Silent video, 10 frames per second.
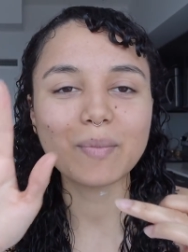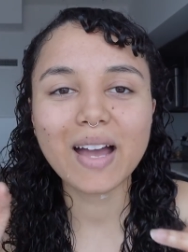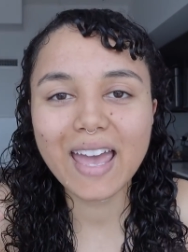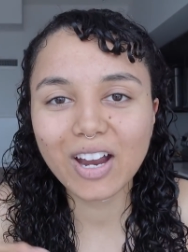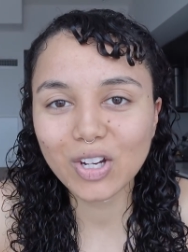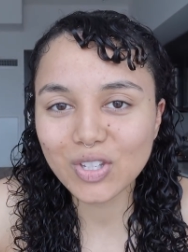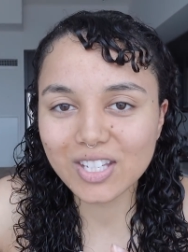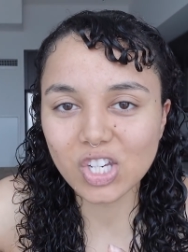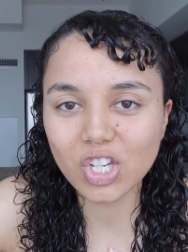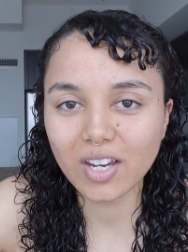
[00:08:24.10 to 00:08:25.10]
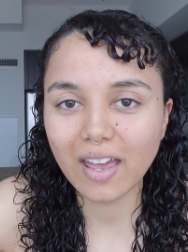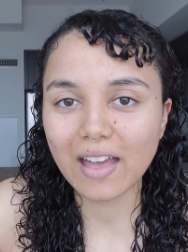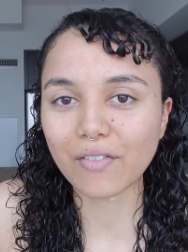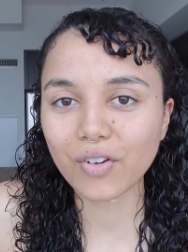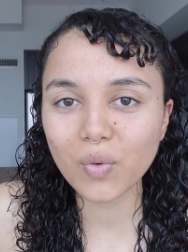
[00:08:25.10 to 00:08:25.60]
My hair used to shed
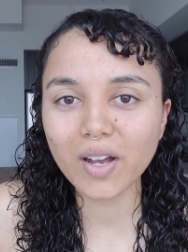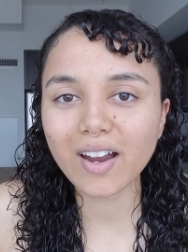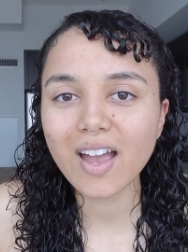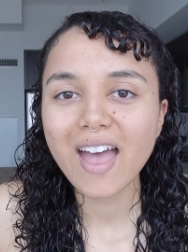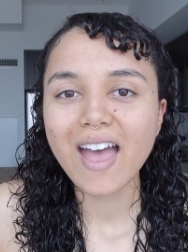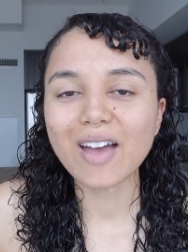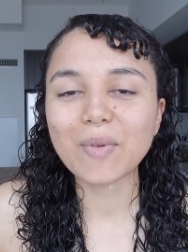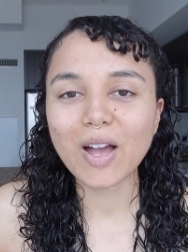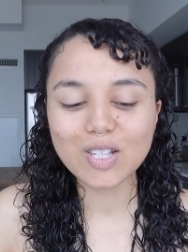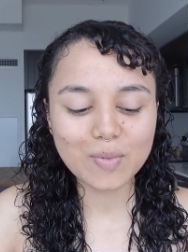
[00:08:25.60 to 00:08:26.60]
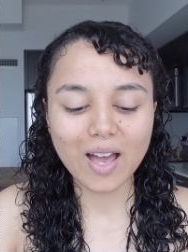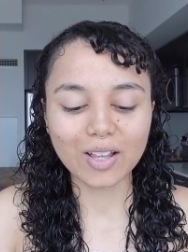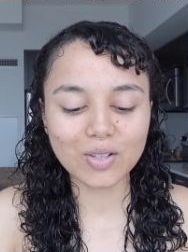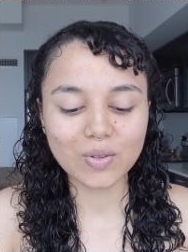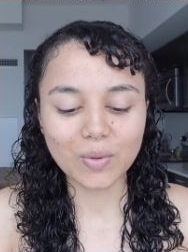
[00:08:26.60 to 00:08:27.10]
everywhere, and my husband
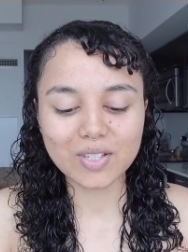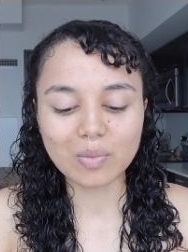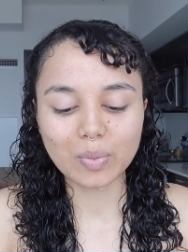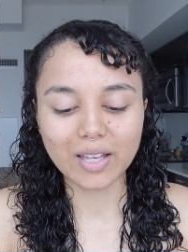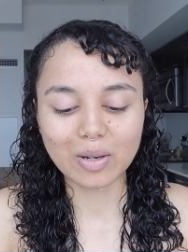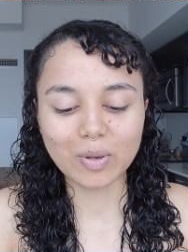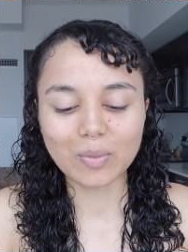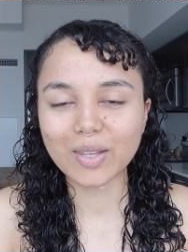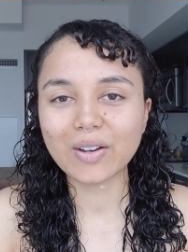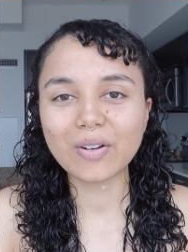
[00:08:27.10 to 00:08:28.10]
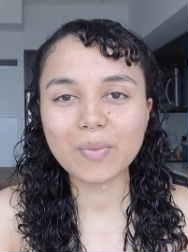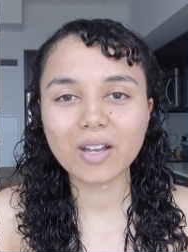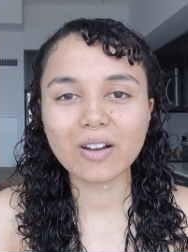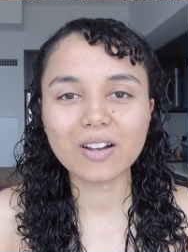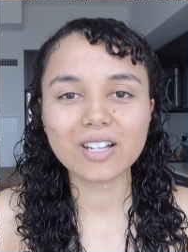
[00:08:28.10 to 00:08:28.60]
Alex would always complain about it. Like, oh
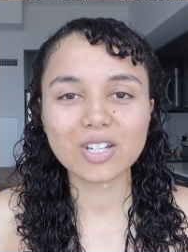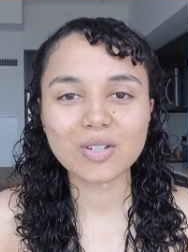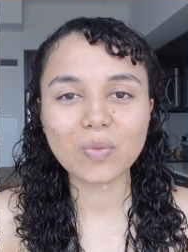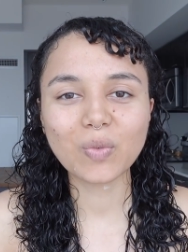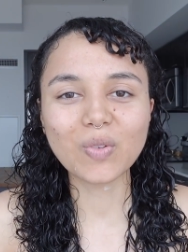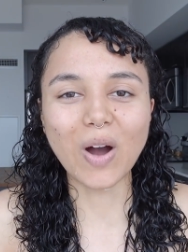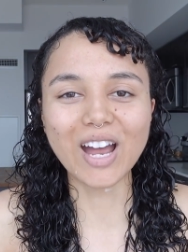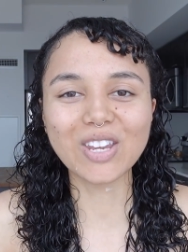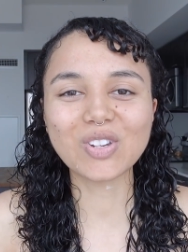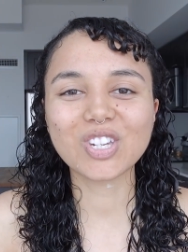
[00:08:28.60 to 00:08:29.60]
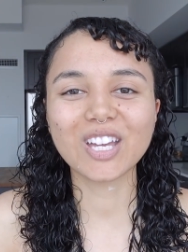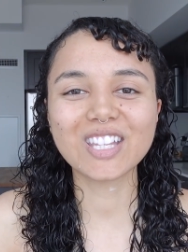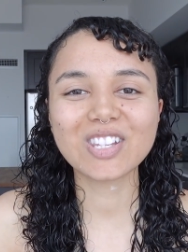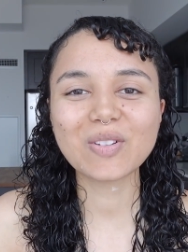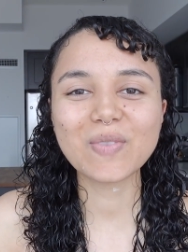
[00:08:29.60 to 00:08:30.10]
my gosh, why do you
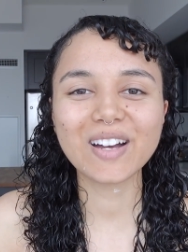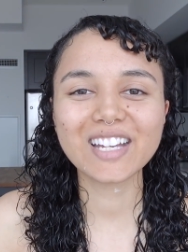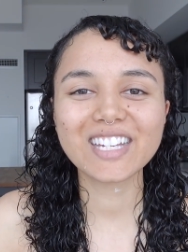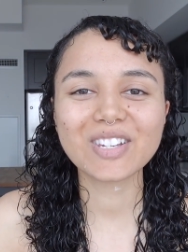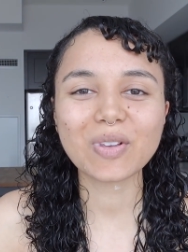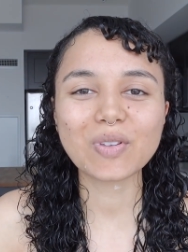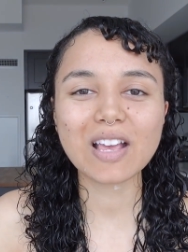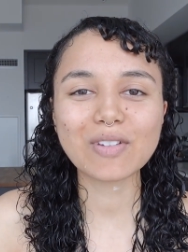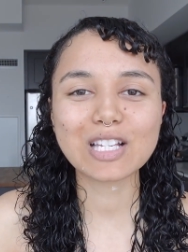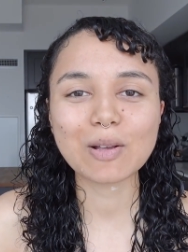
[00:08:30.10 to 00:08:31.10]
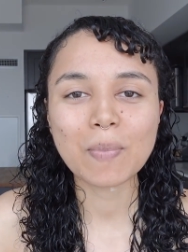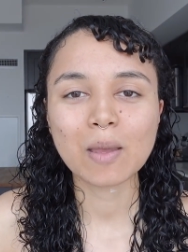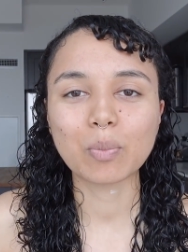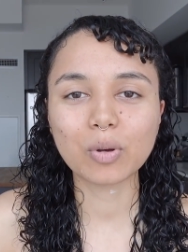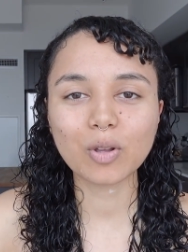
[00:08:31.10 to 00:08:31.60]
shed so much? He's always having to
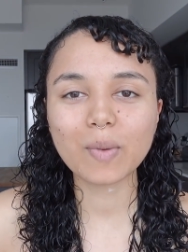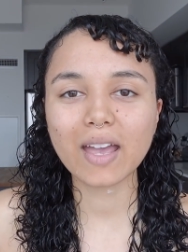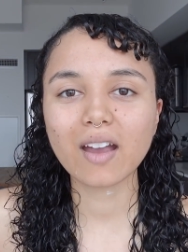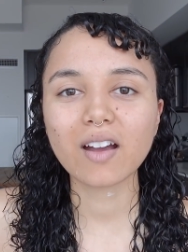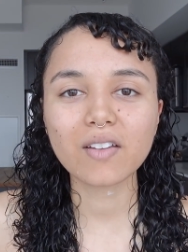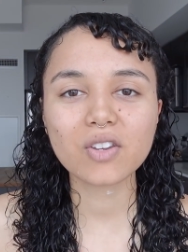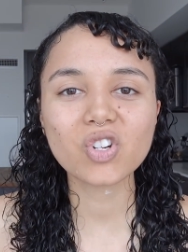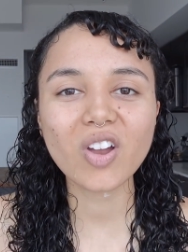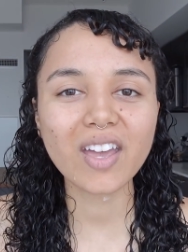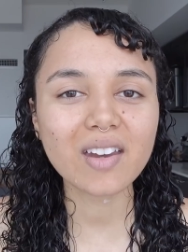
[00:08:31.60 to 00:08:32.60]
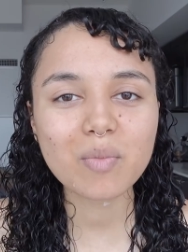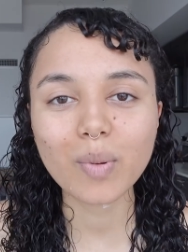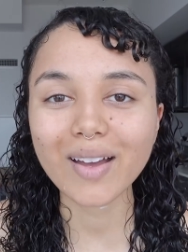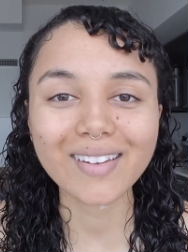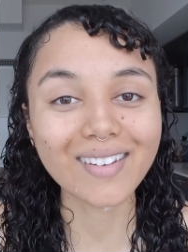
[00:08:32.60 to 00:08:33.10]
pull my hair out of the drain,
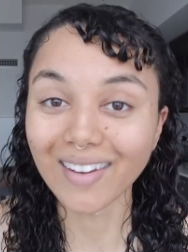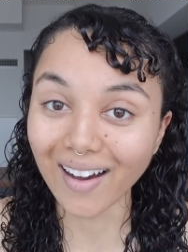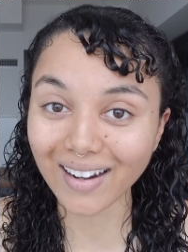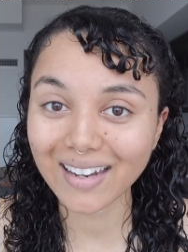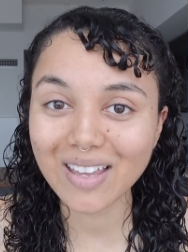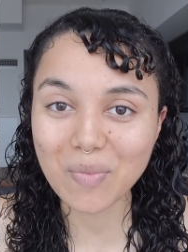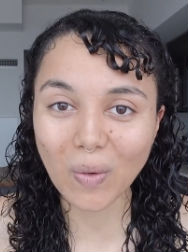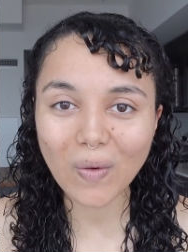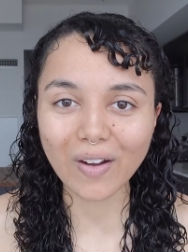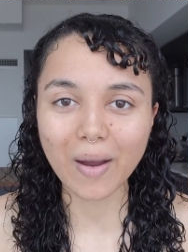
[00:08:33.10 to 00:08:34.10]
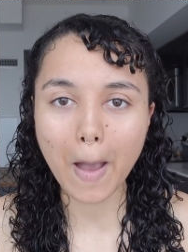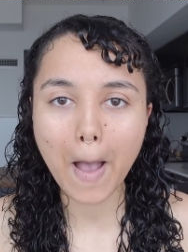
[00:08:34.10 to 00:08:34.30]
but not anymore.